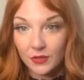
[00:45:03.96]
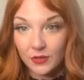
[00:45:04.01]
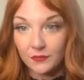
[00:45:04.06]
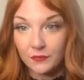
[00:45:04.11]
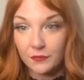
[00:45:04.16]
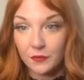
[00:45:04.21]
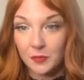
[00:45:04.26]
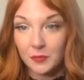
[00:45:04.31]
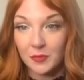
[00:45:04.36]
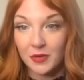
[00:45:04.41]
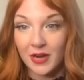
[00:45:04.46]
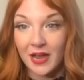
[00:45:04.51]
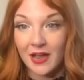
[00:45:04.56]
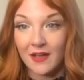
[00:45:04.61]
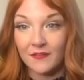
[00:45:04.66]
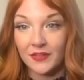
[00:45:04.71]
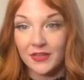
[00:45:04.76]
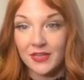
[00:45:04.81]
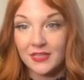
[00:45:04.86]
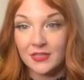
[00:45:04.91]
with former
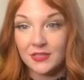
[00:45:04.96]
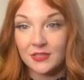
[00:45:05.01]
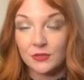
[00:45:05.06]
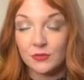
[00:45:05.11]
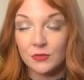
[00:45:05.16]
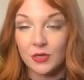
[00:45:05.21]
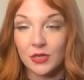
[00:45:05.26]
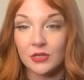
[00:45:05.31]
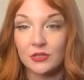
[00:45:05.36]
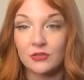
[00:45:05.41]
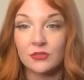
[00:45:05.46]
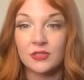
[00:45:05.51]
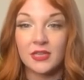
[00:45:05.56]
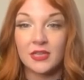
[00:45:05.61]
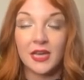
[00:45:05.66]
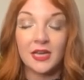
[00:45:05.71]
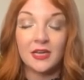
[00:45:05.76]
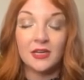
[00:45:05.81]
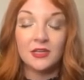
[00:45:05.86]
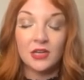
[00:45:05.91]
athletes who are
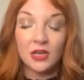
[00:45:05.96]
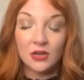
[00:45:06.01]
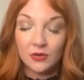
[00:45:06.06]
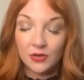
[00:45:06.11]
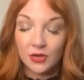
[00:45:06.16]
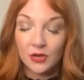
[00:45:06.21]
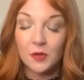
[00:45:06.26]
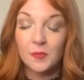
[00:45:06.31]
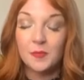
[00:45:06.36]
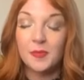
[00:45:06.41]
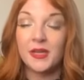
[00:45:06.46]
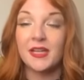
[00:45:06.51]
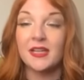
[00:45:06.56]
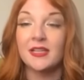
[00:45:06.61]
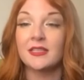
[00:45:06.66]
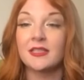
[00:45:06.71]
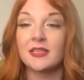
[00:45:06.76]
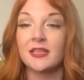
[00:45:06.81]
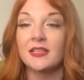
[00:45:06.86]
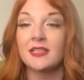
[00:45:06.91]
saying no to
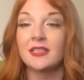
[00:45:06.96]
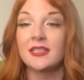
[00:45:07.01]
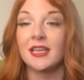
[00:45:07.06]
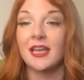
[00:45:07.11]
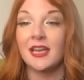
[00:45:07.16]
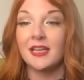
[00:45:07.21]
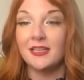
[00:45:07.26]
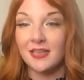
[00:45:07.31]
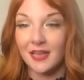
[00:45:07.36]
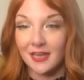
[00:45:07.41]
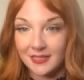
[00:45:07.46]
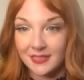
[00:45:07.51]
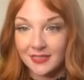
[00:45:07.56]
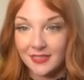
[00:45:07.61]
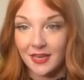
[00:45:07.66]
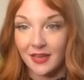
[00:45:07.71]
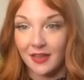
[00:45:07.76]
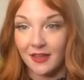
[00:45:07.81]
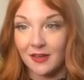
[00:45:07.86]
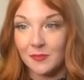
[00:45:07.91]
opiates and saying yes to
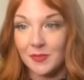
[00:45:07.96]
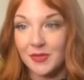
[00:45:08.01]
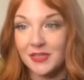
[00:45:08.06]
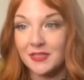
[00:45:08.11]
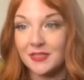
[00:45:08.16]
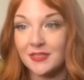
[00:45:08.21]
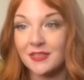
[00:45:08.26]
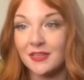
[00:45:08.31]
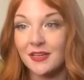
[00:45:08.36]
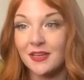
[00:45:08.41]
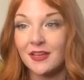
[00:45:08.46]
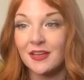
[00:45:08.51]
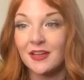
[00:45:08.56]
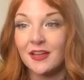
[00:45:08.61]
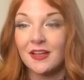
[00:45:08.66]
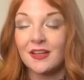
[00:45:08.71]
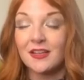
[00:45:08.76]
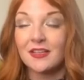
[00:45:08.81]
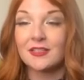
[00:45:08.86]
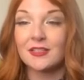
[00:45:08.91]
cannabis.
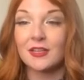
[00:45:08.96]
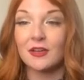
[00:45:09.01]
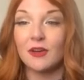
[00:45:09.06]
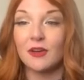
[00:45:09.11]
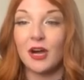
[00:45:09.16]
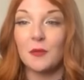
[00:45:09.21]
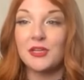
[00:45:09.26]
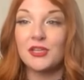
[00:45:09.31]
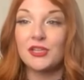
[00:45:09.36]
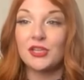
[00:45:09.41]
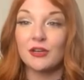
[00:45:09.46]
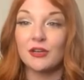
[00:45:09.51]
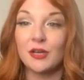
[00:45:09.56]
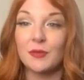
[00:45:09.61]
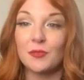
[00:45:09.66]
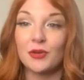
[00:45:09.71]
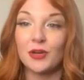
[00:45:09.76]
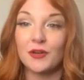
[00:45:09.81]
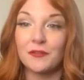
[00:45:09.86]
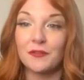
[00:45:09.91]
So I'll be sharing
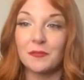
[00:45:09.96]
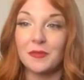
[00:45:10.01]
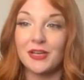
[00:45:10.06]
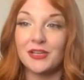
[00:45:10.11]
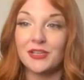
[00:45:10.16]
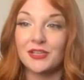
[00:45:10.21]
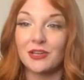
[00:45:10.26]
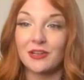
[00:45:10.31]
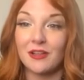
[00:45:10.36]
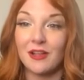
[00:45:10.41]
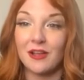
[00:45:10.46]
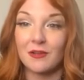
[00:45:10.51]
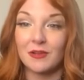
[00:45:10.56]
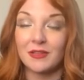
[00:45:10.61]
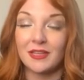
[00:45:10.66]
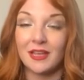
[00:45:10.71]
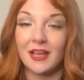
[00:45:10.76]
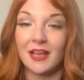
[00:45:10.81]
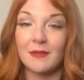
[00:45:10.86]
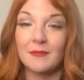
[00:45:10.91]
more information along with
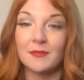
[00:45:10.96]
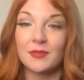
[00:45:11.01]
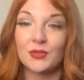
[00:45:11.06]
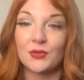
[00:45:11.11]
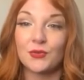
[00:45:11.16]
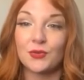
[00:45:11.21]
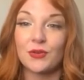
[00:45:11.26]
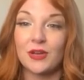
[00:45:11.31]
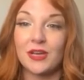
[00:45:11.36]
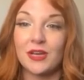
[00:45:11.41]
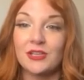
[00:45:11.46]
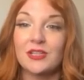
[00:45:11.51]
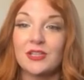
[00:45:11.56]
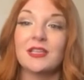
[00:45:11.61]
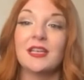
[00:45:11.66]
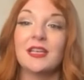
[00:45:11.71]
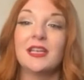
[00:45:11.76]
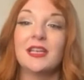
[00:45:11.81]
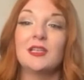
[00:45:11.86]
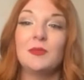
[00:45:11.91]
that. I'm so gracious.
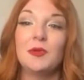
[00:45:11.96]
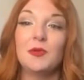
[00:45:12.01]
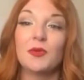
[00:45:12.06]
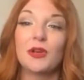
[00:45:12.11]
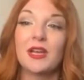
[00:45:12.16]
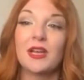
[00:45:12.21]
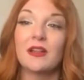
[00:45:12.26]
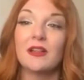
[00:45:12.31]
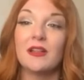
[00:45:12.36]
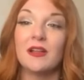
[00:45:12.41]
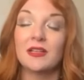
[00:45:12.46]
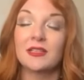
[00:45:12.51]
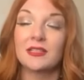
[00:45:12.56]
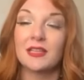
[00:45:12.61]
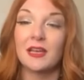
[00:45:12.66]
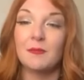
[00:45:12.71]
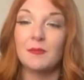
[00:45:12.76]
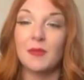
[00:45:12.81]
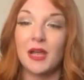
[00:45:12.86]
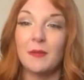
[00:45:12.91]
I get to be working
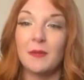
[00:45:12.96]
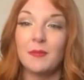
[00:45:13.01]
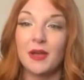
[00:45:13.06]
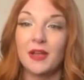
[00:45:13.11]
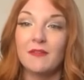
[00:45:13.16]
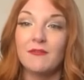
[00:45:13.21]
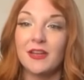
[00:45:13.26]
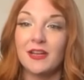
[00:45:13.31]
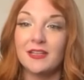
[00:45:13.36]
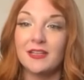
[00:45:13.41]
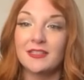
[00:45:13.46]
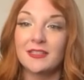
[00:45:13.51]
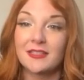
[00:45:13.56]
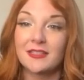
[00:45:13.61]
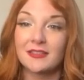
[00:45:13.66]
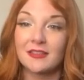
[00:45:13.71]
alongside my bud base